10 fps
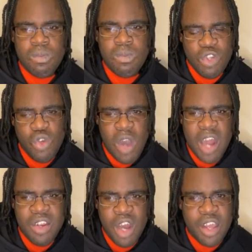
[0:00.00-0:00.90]
You are
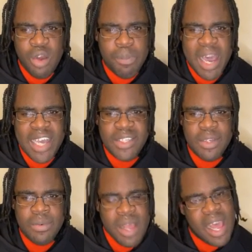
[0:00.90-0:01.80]
not a good
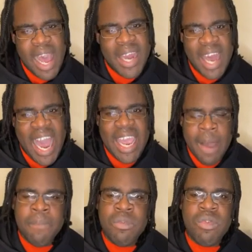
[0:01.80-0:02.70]
person. And I
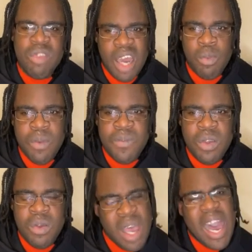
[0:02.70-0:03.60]
am done with
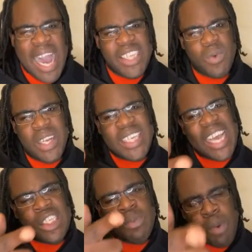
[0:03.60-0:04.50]
you. I just wanted to
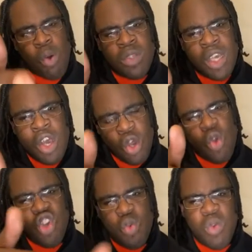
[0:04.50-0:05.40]
expose who
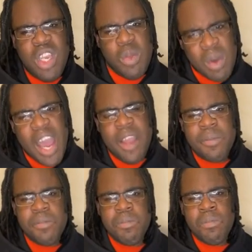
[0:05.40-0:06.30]
you really were.
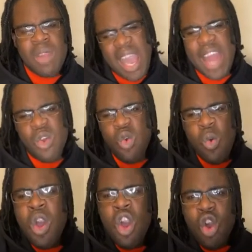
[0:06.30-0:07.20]
And
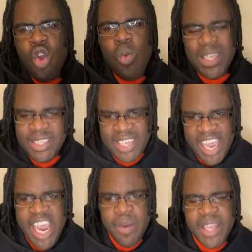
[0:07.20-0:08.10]
who, who wants to
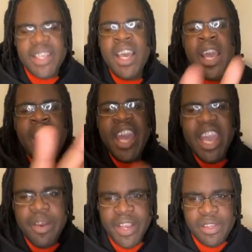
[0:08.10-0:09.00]
hear it?
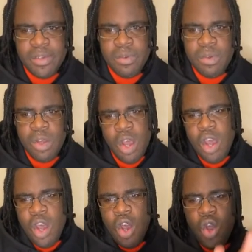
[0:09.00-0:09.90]
Hear it.
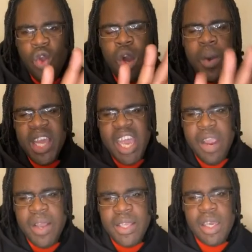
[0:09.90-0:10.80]
Who don't want to hear
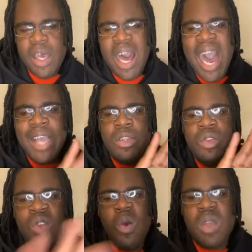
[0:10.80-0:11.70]
it? I
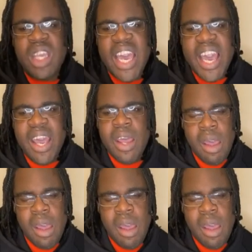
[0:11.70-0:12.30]
don't care.